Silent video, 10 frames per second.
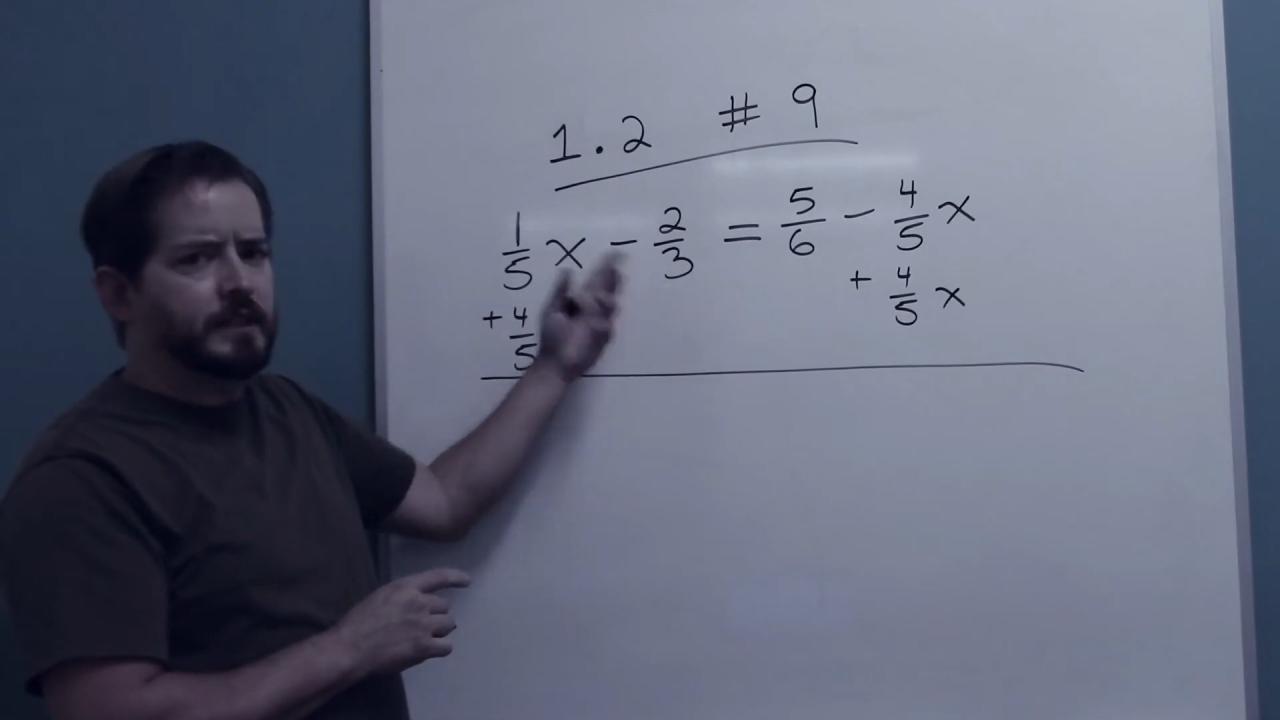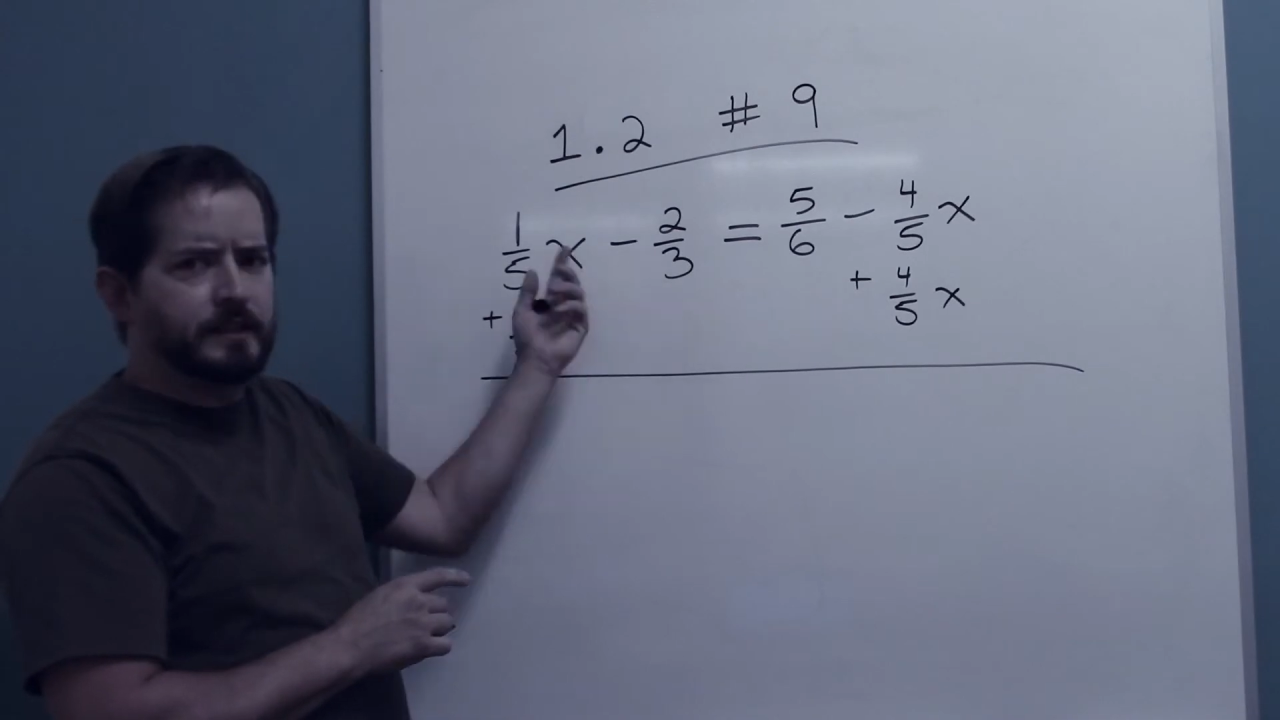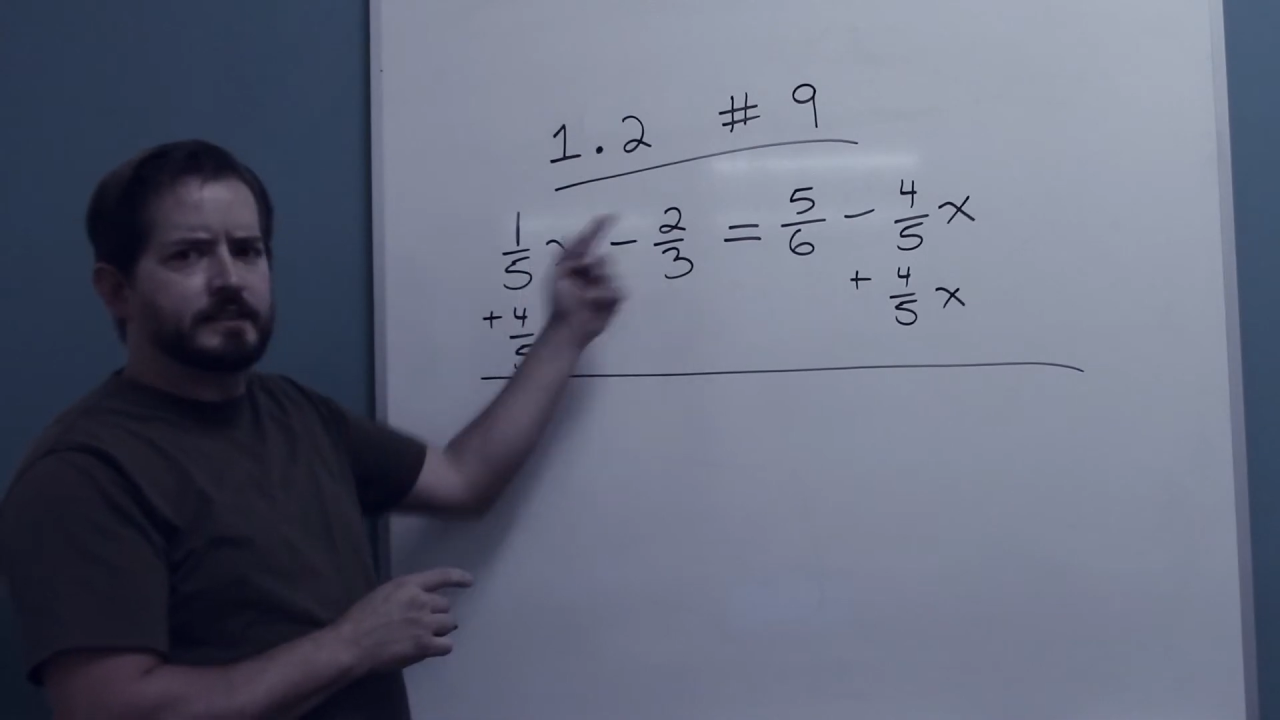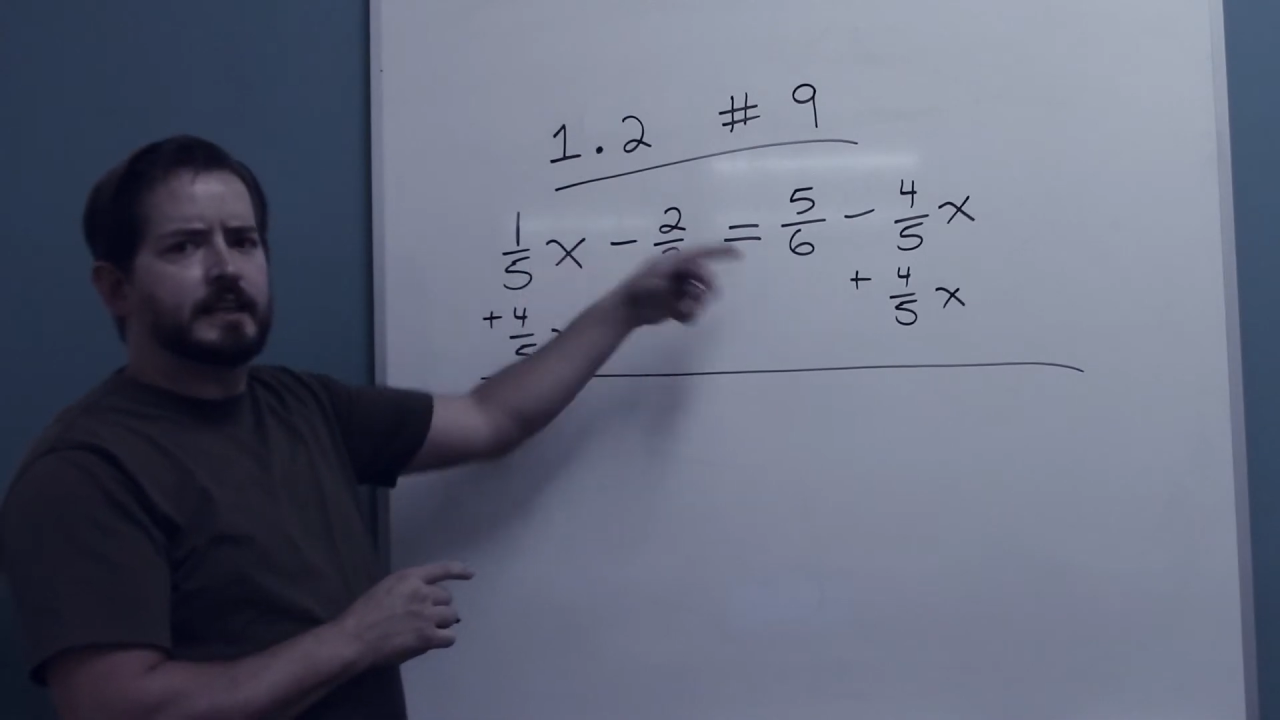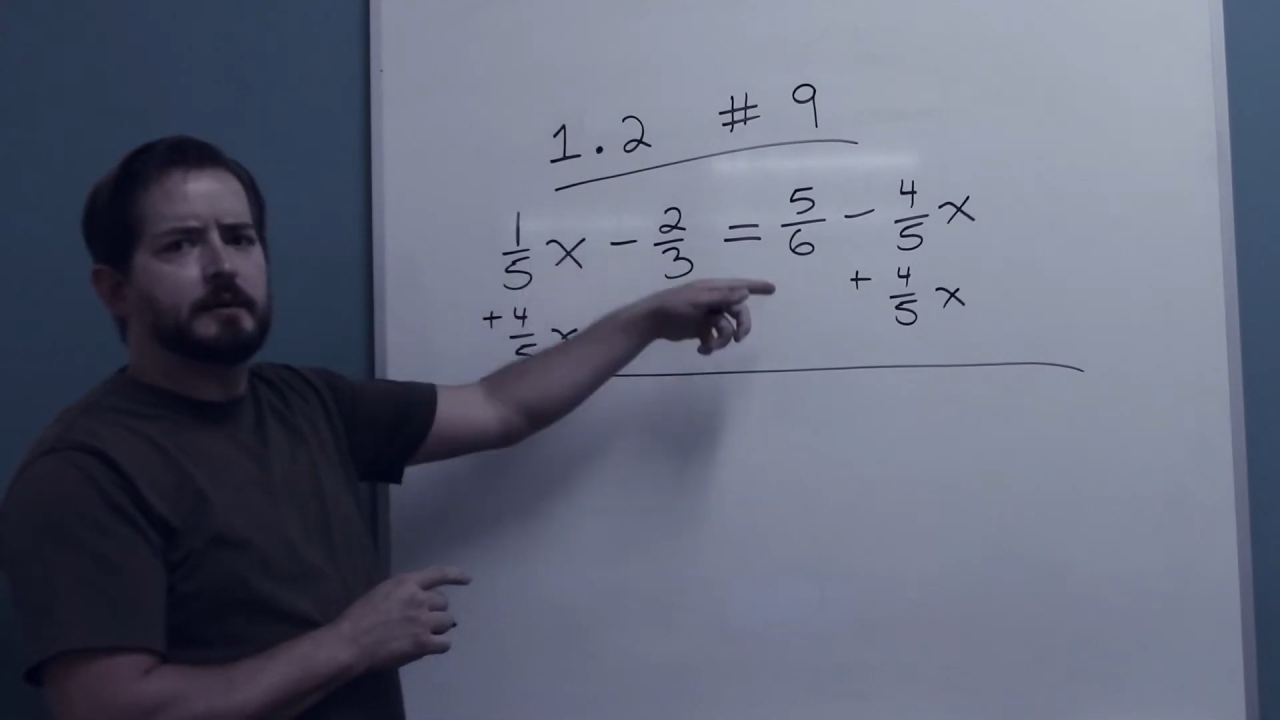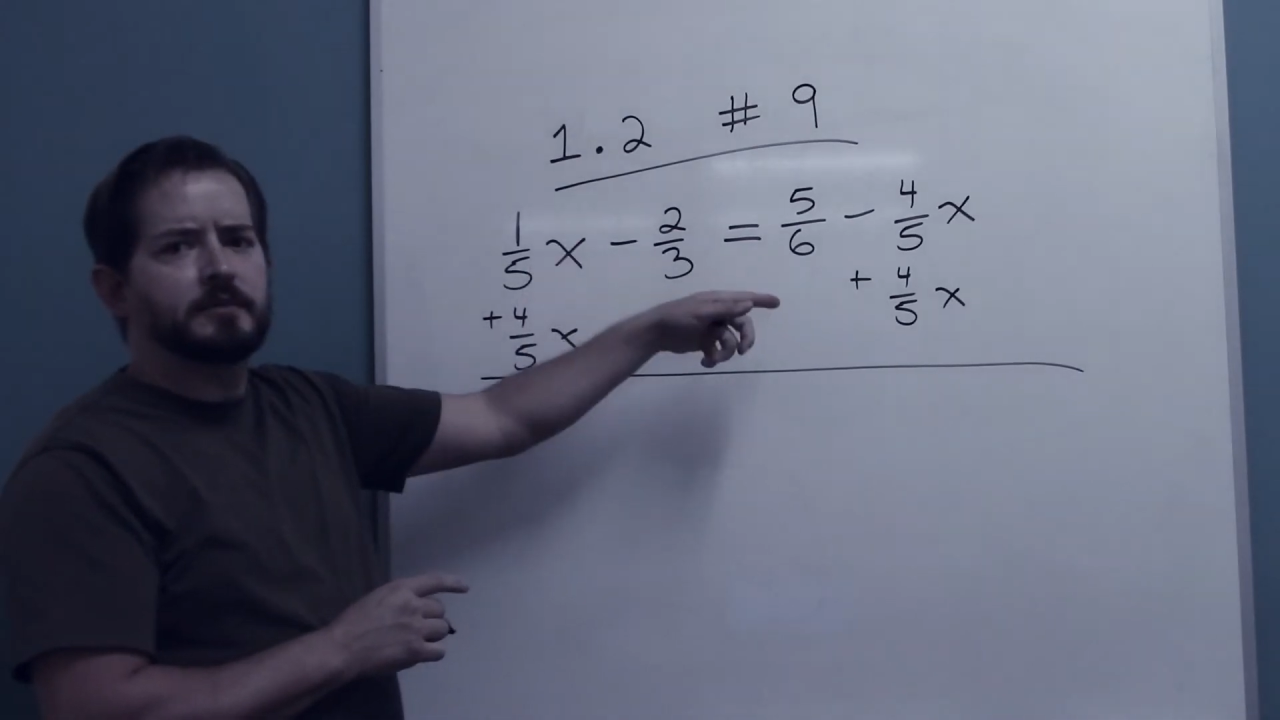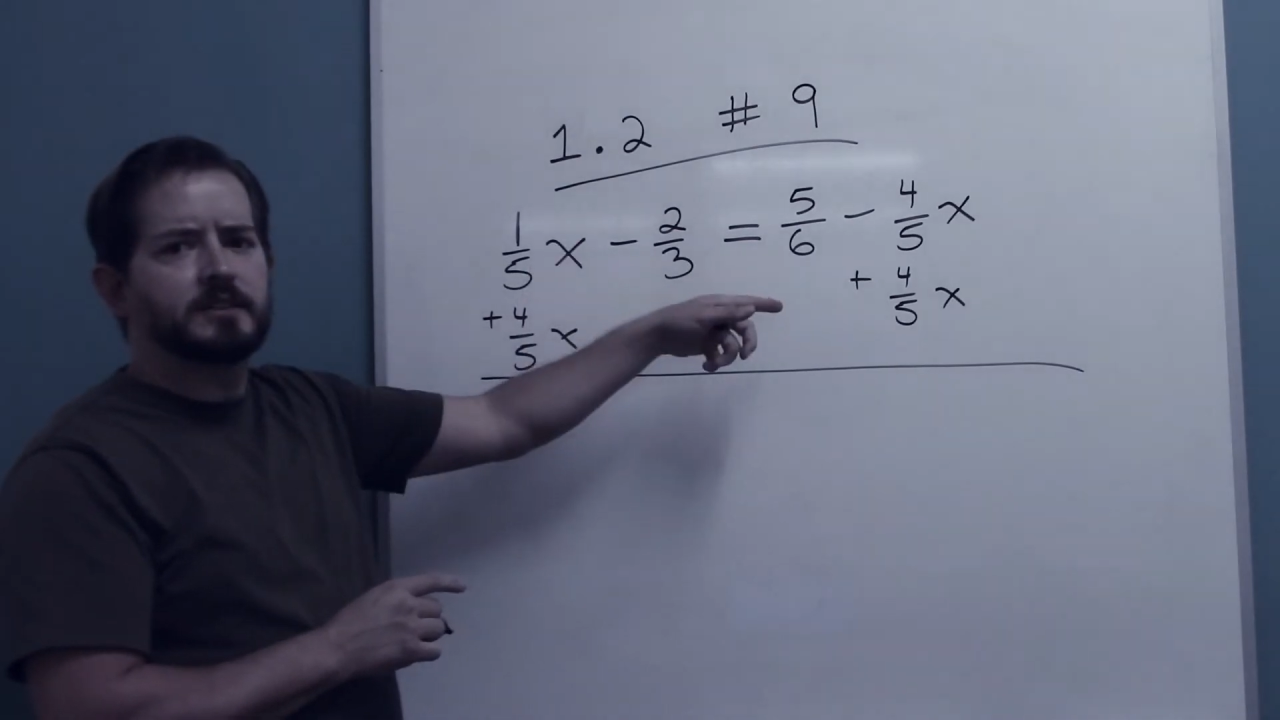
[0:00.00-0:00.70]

in the same